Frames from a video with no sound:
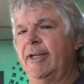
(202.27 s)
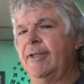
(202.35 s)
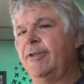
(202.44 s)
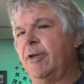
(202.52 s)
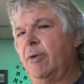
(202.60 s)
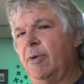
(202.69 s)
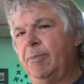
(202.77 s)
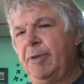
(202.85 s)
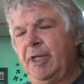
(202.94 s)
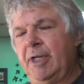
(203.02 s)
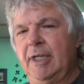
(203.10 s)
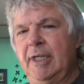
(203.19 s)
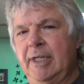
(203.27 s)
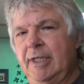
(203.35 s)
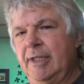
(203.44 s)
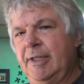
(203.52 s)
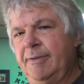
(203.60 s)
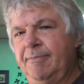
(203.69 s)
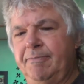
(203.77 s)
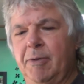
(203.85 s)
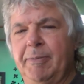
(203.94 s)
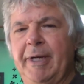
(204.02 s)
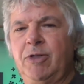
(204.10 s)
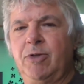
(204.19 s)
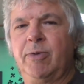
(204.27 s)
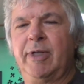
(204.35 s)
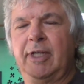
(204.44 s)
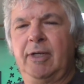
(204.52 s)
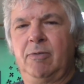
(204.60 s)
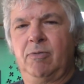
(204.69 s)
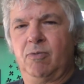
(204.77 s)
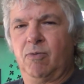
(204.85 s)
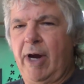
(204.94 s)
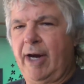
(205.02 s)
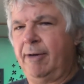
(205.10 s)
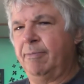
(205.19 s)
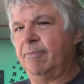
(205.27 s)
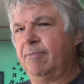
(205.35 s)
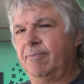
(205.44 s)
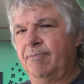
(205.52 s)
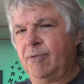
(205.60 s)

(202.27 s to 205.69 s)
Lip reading: So it will be perpetually random